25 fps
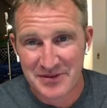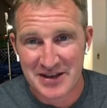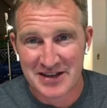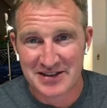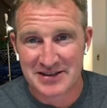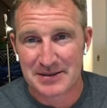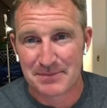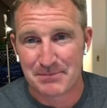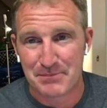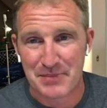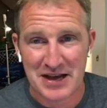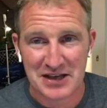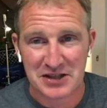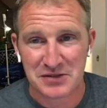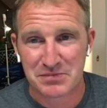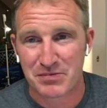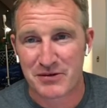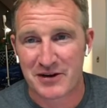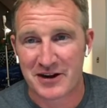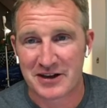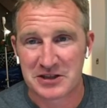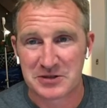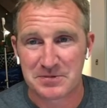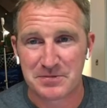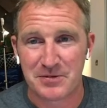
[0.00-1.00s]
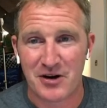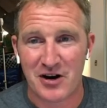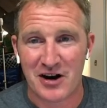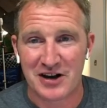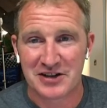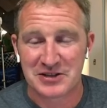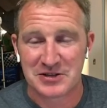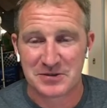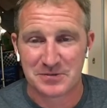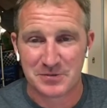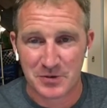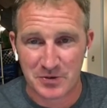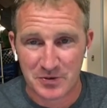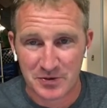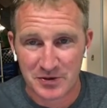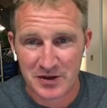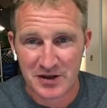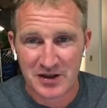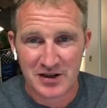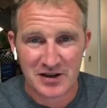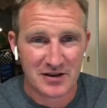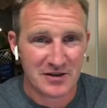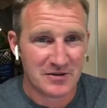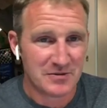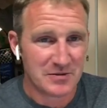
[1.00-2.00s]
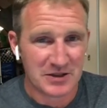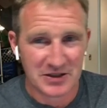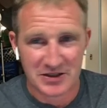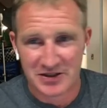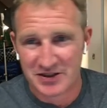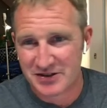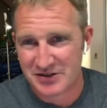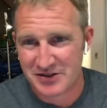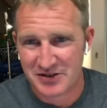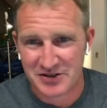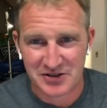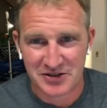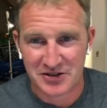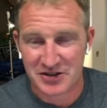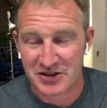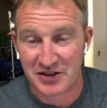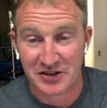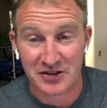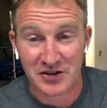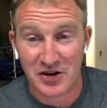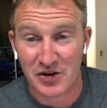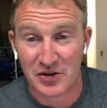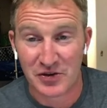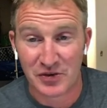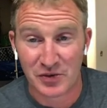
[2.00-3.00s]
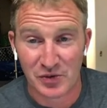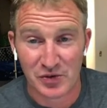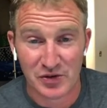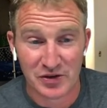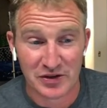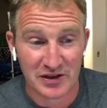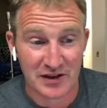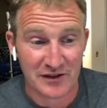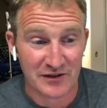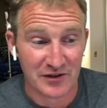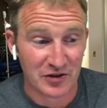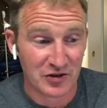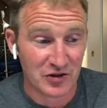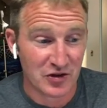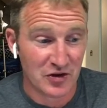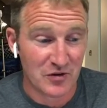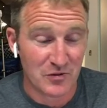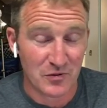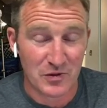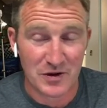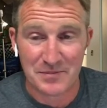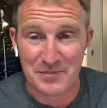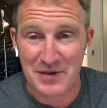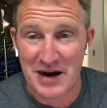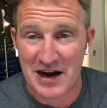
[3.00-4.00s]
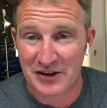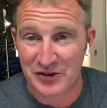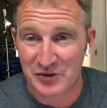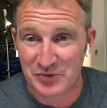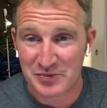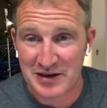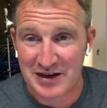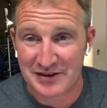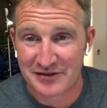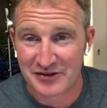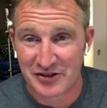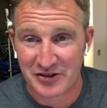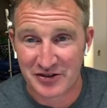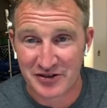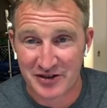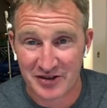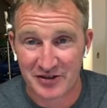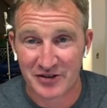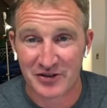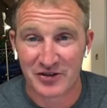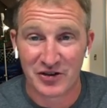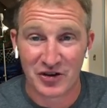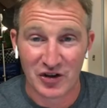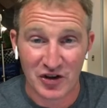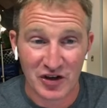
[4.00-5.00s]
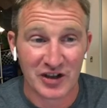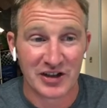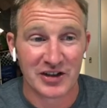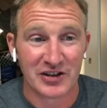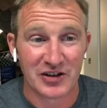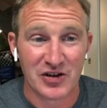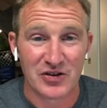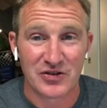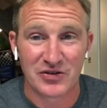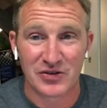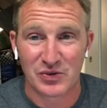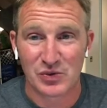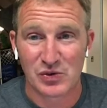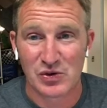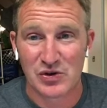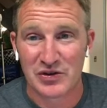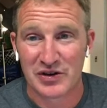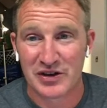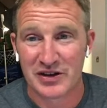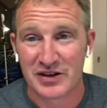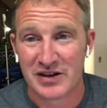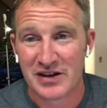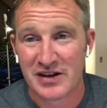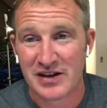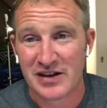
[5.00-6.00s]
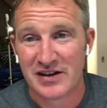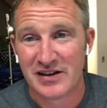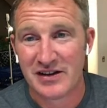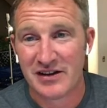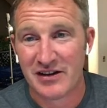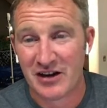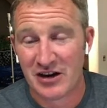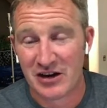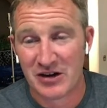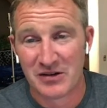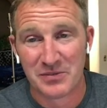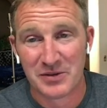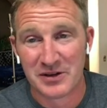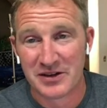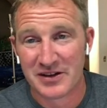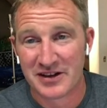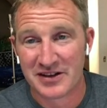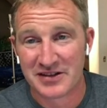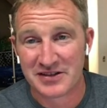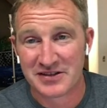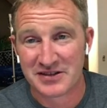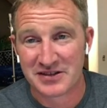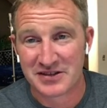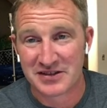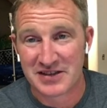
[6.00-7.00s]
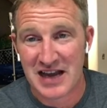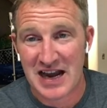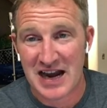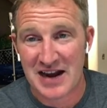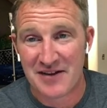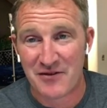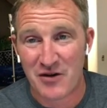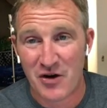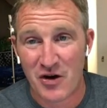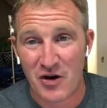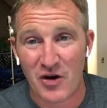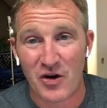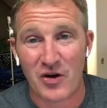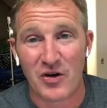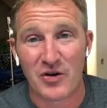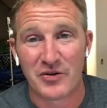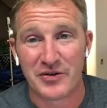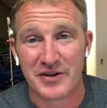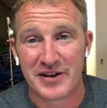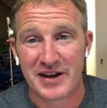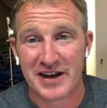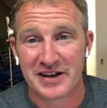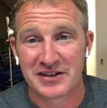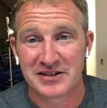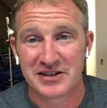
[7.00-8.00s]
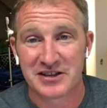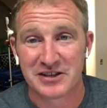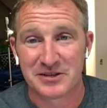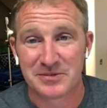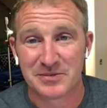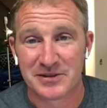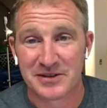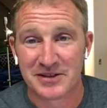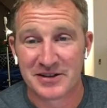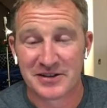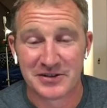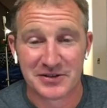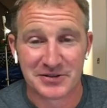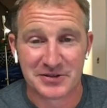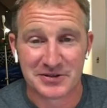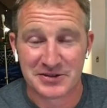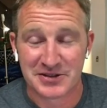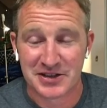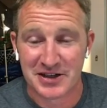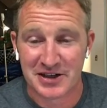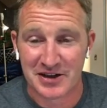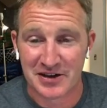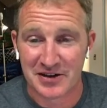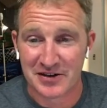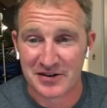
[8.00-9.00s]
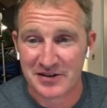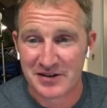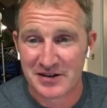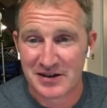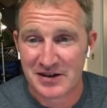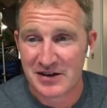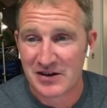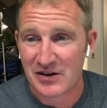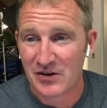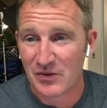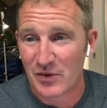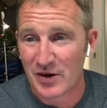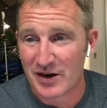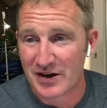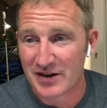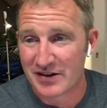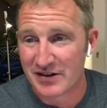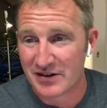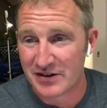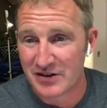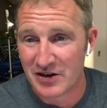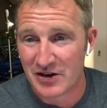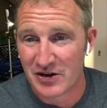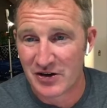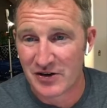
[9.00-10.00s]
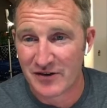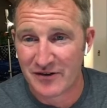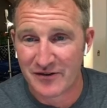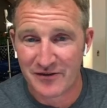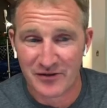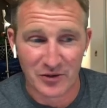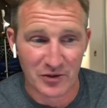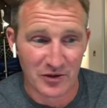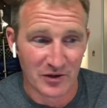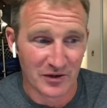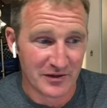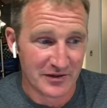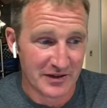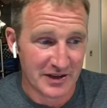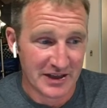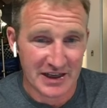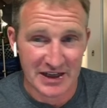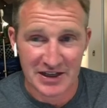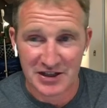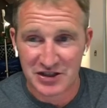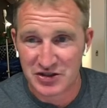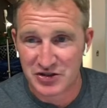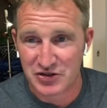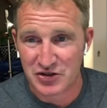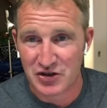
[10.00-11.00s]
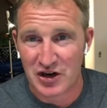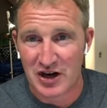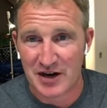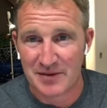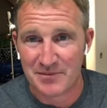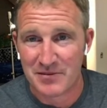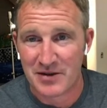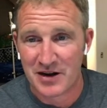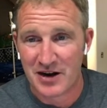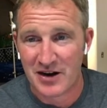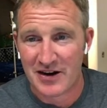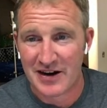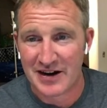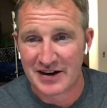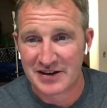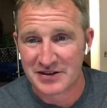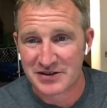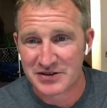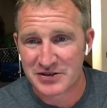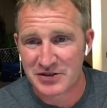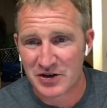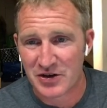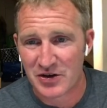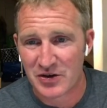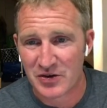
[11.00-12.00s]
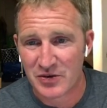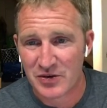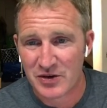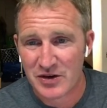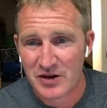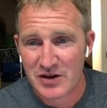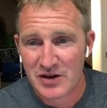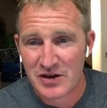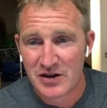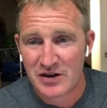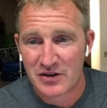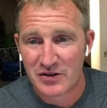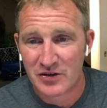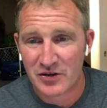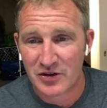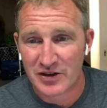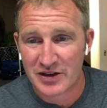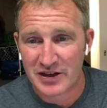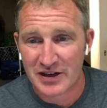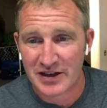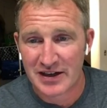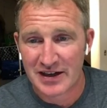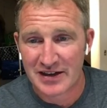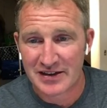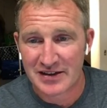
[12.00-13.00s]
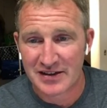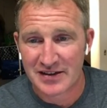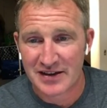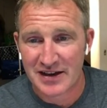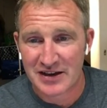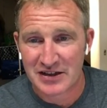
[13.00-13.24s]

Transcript: get the best price possible because you're just going to go through it. If you're doing one bathroom after another, you're going to go through it and it'd be nice to just have all the excess materials there ready to go for each job. All right, so looking at the